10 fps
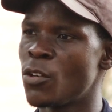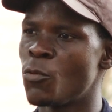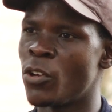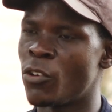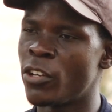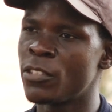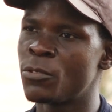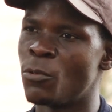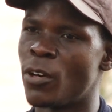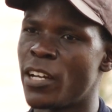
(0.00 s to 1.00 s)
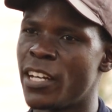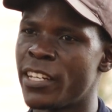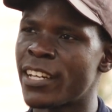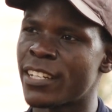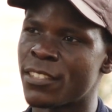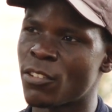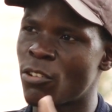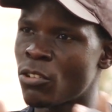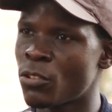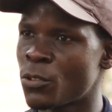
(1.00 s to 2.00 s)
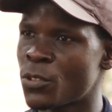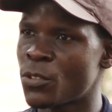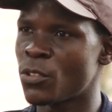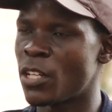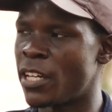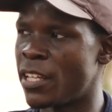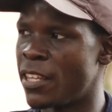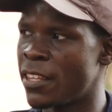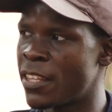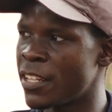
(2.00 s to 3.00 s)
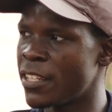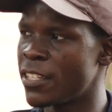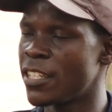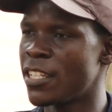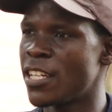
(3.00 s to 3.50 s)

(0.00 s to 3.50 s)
we are going to realize all those three